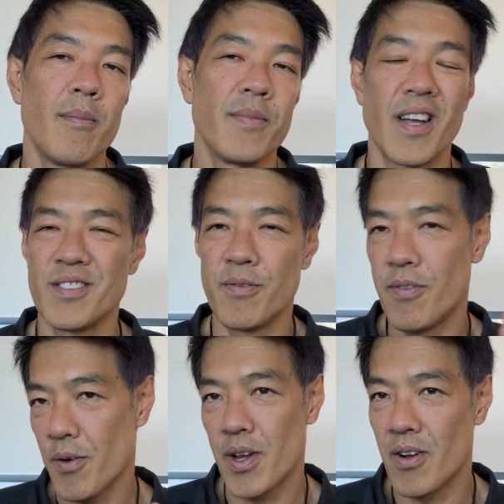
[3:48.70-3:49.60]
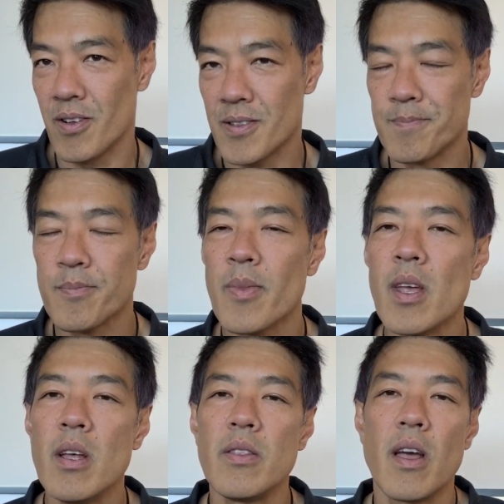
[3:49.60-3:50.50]
that's very old.
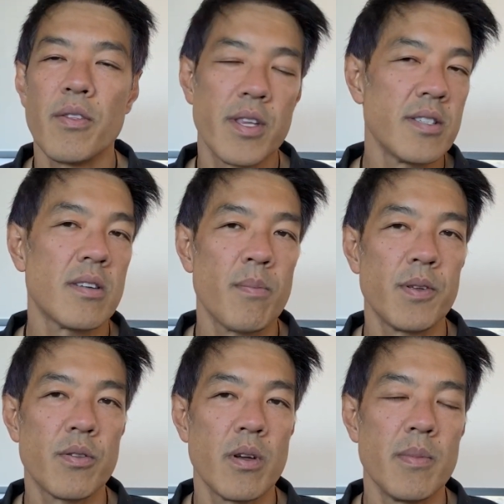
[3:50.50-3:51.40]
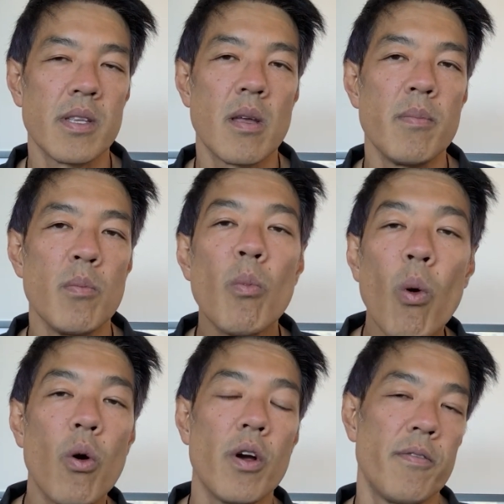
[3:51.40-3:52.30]
Now, this type of treatment can be
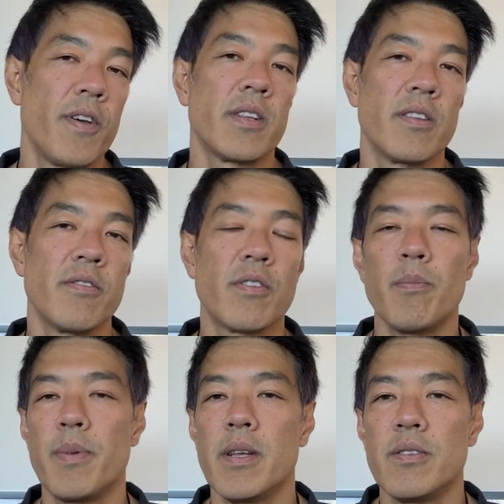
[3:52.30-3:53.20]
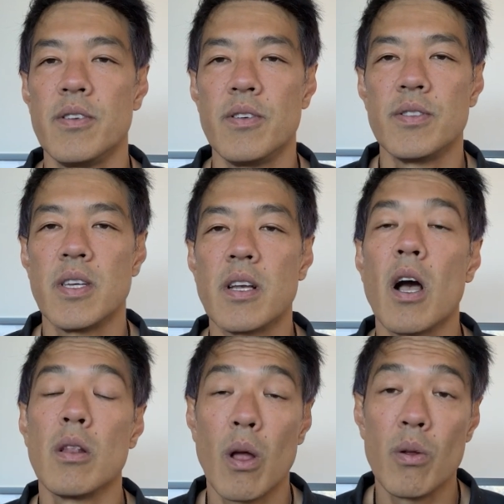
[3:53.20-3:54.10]
more effective compared to using
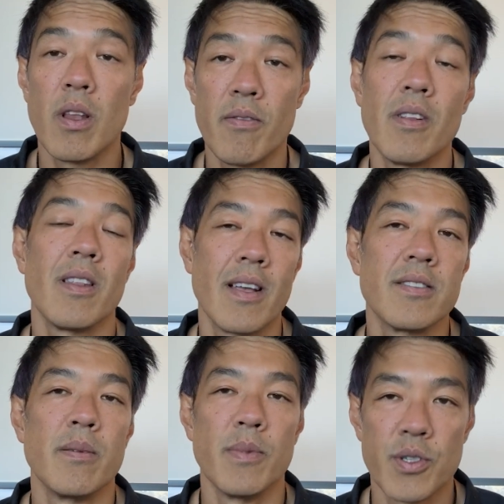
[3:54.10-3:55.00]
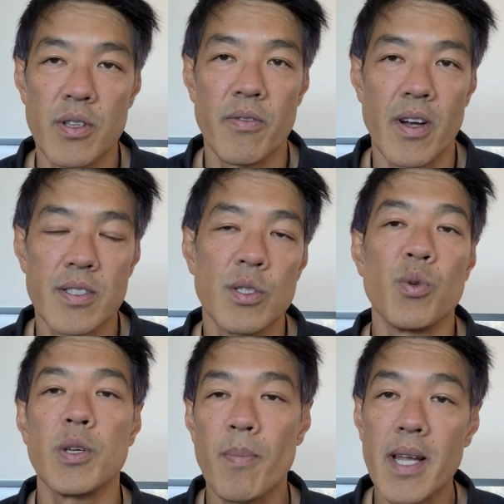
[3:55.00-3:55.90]
low-level laser emission devices,
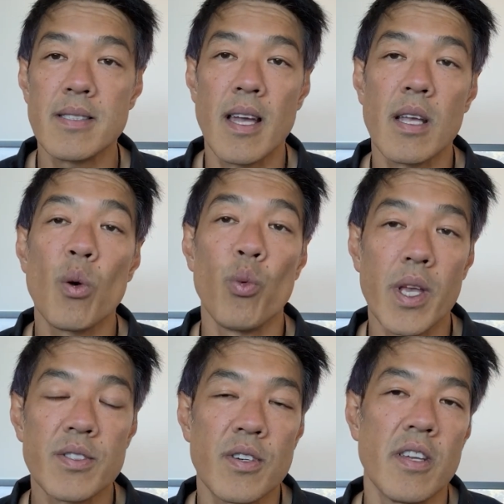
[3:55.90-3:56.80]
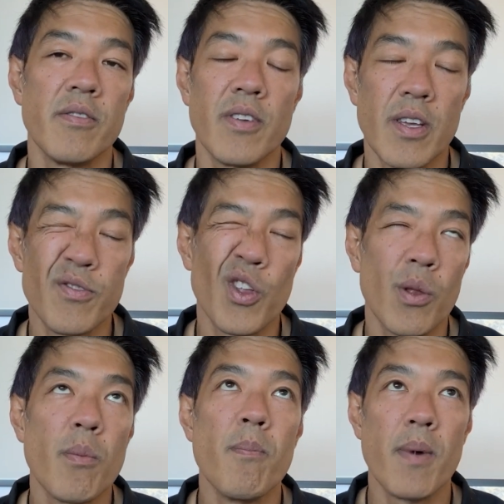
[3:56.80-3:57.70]
which may take weeks or if
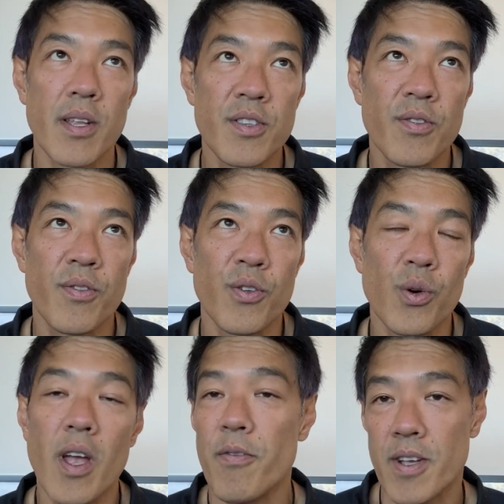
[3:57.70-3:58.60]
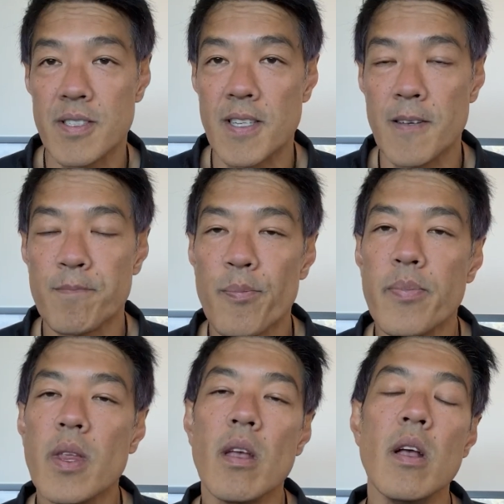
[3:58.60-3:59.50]
not months for efficacy.
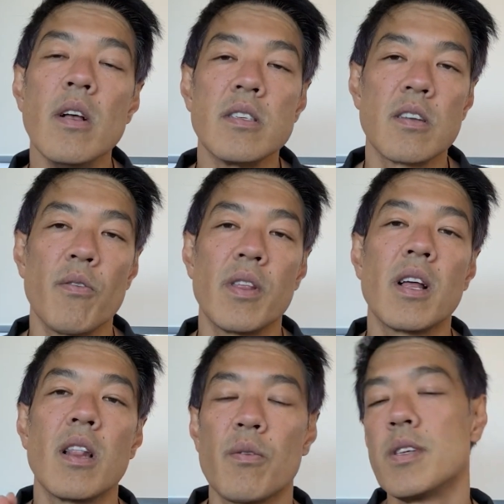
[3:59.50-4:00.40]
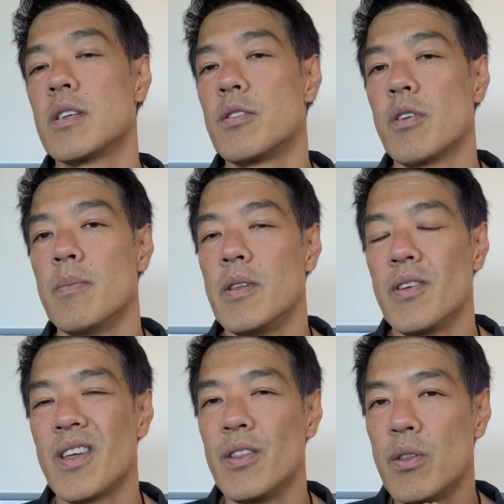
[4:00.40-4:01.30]
So with Kleresca treatment, you
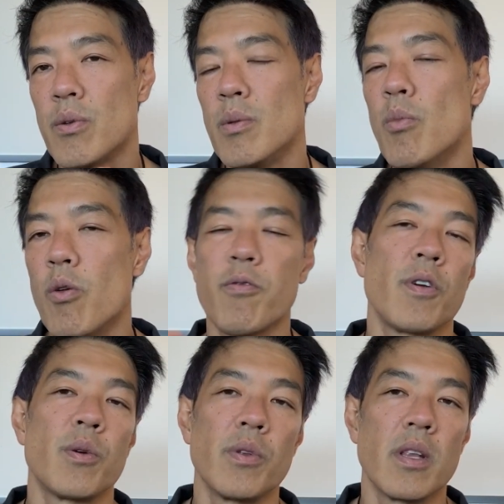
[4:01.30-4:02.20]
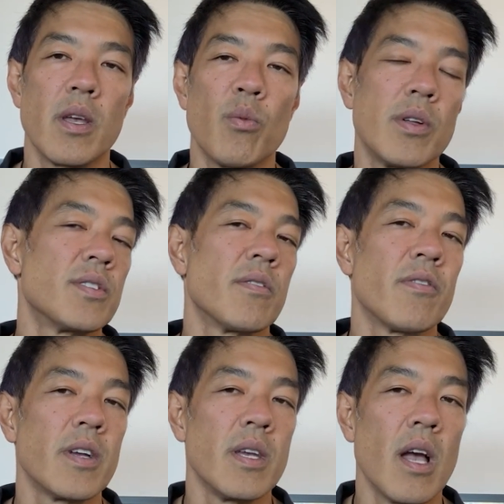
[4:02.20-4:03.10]
can do it more frequently, once
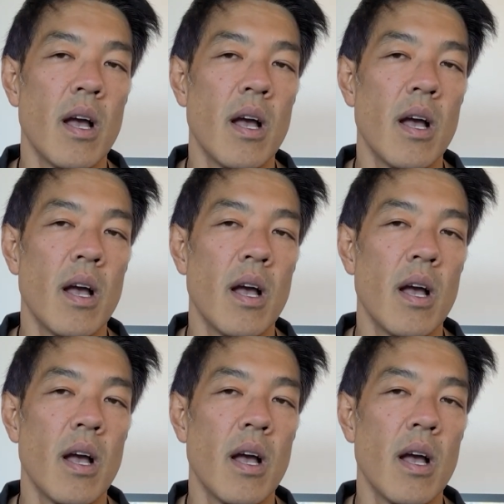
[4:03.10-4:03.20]
every